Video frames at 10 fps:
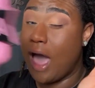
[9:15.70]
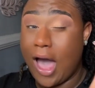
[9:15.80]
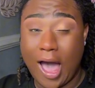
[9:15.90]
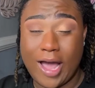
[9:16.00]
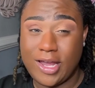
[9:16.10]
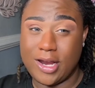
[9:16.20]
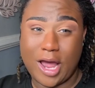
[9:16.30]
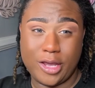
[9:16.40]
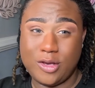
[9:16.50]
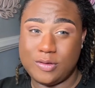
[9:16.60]
I
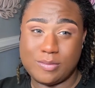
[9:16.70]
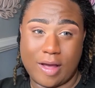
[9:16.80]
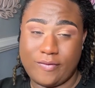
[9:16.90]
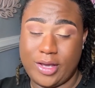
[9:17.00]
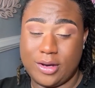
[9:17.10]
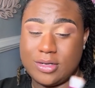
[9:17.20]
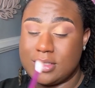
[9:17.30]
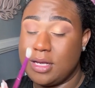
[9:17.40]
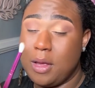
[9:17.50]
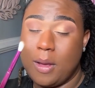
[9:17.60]
cannot use my
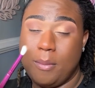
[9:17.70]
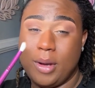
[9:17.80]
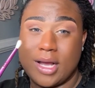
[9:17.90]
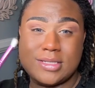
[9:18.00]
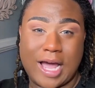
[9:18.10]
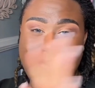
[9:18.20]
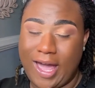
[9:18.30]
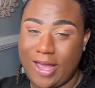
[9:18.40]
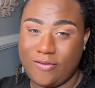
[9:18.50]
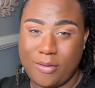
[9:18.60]
fingers because I
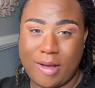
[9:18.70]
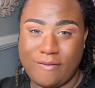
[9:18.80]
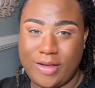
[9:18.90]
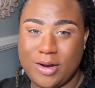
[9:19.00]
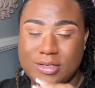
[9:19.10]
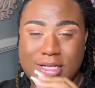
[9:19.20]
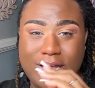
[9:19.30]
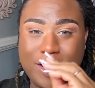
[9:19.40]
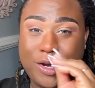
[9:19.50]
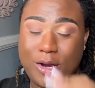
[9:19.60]
hate for my fingers to
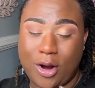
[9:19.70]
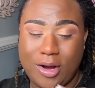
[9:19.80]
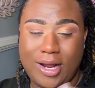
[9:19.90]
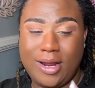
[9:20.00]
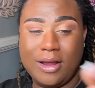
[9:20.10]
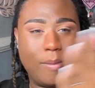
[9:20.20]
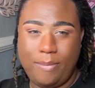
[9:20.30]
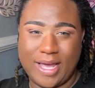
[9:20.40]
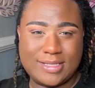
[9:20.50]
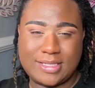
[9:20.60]
get dirty or
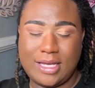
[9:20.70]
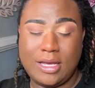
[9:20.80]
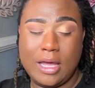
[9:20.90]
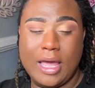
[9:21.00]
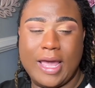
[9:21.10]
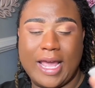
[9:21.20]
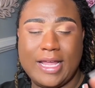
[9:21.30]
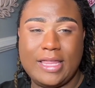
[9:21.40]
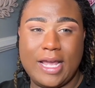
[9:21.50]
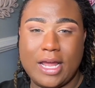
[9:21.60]
messy.
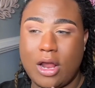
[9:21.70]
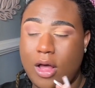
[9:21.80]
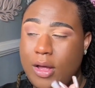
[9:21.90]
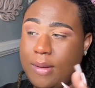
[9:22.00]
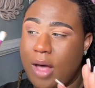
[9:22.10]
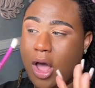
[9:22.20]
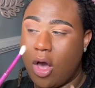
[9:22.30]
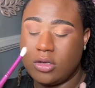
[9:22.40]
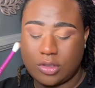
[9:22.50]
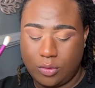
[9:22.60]
And then I
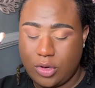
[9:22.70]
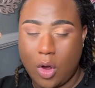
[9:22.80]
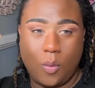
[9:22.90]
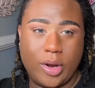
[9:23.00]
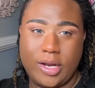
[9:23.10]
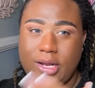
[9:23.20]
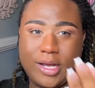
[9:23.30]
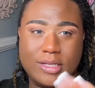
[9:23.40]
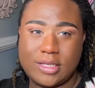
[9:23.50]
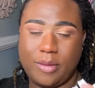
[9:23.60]
also don't want to
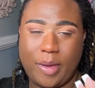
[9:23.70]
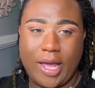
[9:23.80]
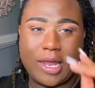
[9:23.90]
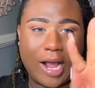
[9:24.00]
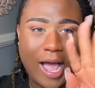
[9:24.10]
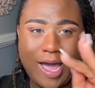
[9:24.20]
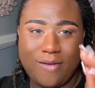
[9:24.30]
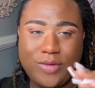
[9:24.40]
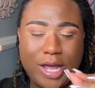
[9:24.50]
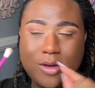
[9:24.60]
dig into the pan. Like, I
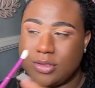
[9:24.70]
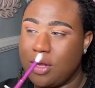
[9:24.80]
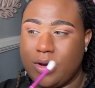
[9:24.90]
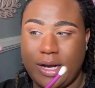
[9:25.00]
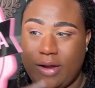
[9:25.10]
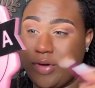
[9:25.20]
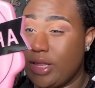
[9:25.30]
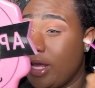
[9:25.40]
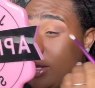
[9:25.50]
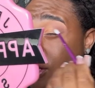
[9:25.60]
have nails on and
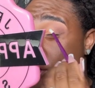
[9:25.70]
everything,